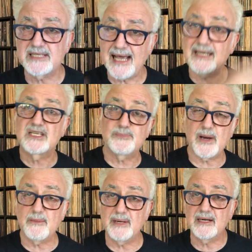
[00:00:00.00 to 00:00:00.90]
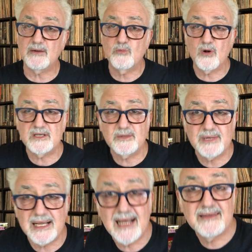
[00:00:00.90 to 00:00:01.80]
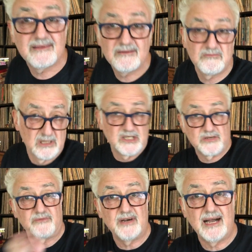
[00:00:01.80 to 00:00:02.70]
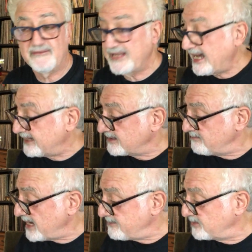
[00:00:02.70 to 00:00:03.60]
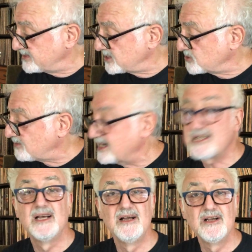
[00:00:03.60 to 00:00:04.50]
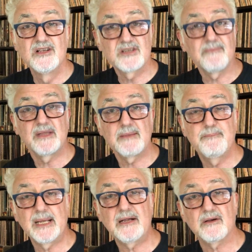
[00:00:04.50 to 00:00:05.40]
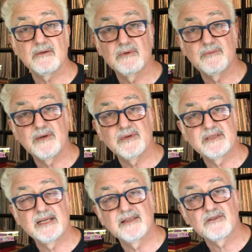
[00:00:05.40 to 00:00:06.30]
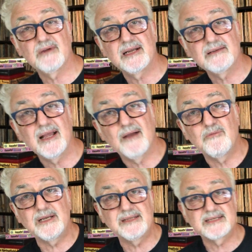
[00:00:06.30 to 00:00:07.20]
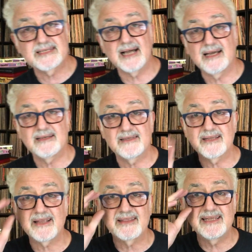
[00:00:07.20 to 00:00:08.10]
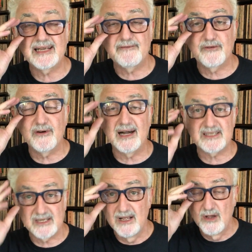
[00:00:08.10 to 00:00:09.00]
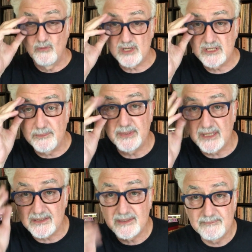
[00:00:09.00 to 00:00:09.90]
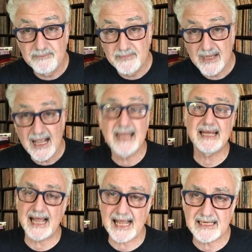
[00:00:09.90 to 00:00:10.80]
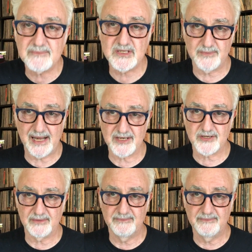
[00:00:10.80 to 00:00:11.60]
that experiment had worked and we'd survived that maybe we should try something bigger when we were in 10th grade. And we decided that the thing for us was to build an atom smasher.